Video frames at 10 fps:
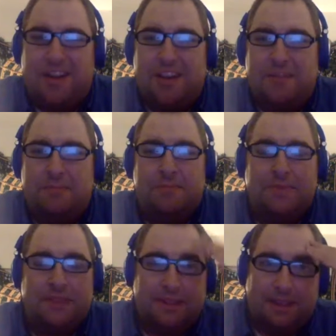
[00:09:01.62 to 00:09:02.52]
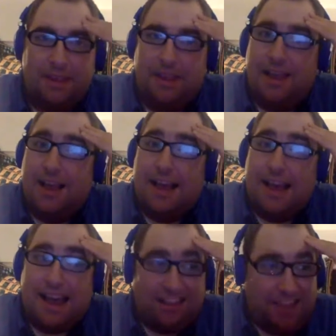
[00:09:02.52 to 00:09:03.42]
him?
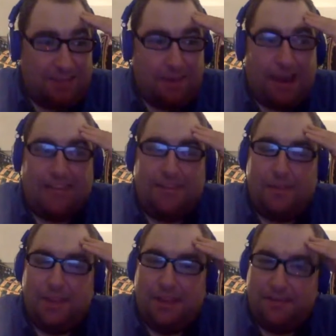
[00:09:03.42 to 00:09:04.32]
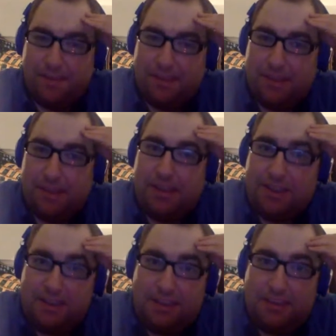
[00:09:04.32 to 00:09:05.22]
I think possibly
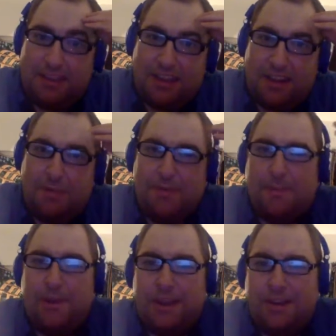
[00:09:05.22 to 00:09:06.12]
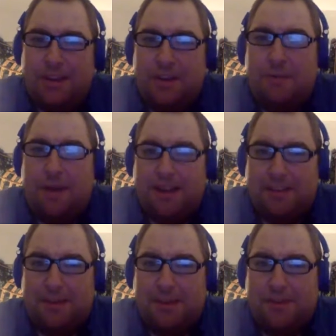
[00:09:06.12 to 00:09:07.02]
that could be a player you could
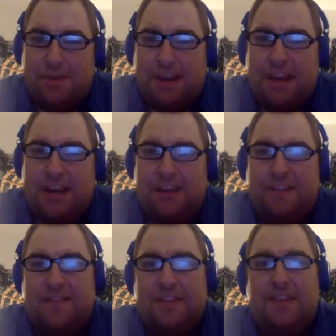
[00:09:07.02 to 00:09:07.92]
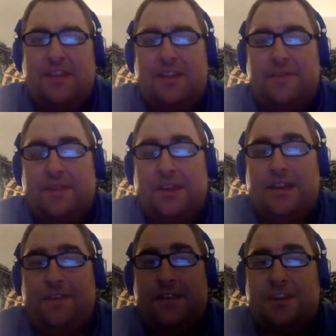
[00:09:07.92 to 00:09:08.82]
possibly trade
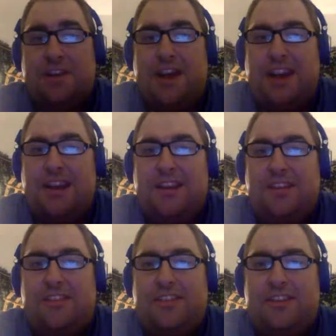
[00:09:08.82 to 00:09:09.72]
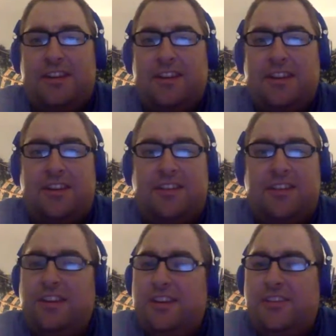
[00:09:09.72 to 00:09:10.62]
if the Giants
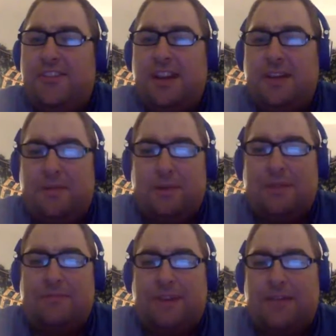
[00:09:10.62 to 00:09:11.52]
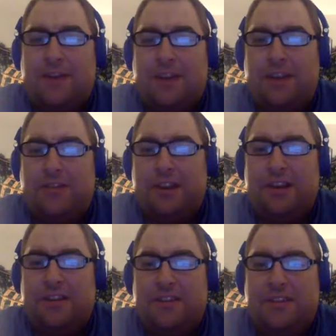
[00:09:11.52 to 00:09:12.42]
continue to scuffle around
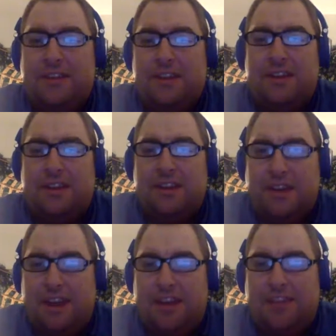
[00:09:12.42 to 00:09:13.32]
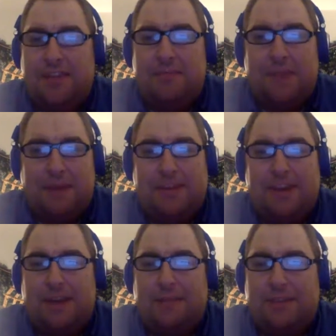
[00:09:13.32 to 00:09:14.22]
500. Is it maybe
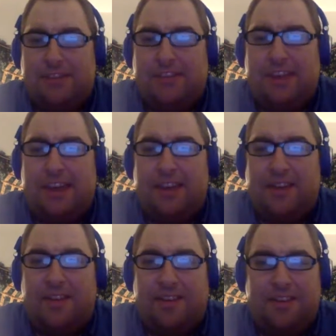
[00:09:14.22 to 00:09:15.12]
time to sell?